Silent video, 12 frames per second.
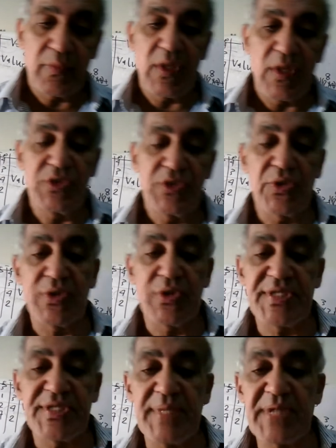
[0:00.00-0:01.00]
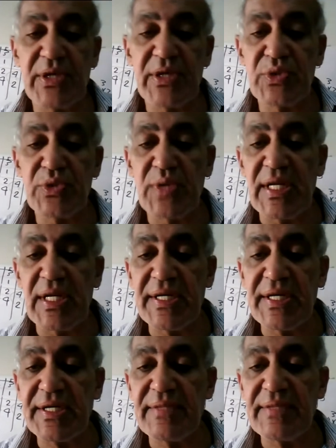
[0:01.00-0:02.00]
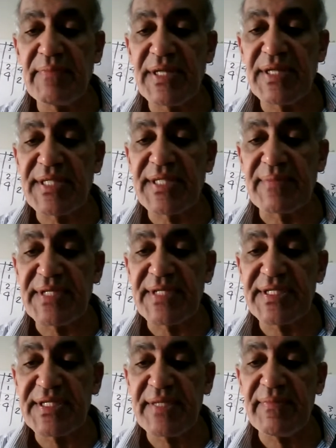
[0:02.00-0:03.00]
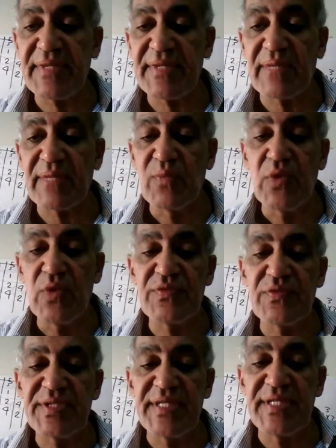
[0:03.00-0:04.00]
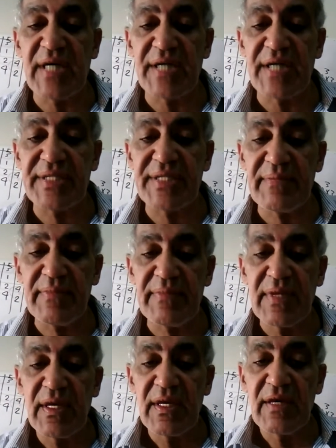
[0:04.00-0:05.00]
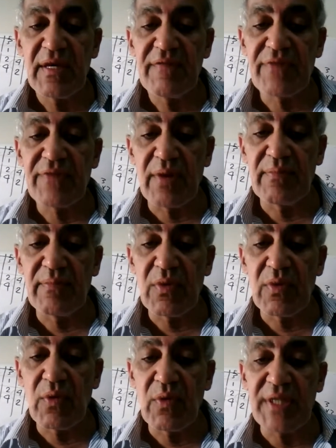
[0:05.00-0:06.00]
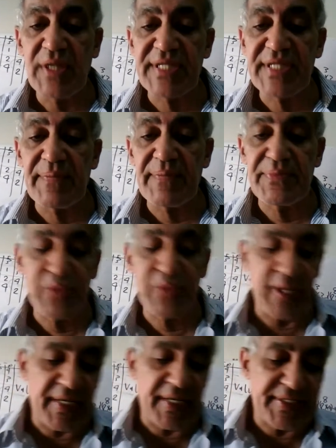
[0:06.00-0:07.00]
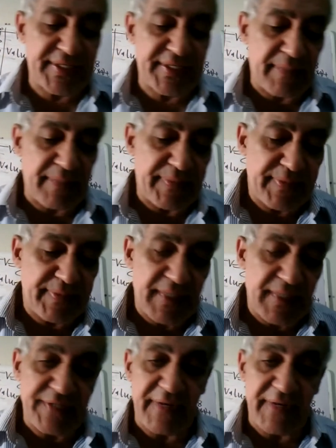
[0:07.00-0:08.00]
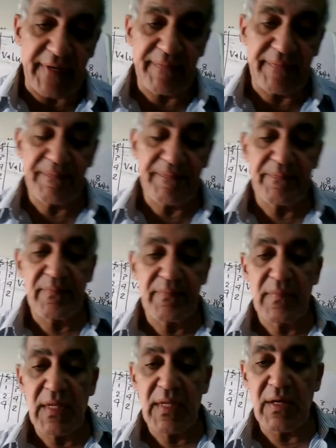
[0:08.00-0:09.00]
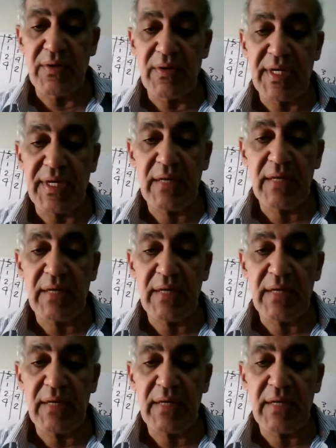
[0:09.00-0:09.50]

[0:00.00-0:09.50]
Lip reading: So steps are usually linked by some system that moves the item from one step to the next step. That's fine. Okay.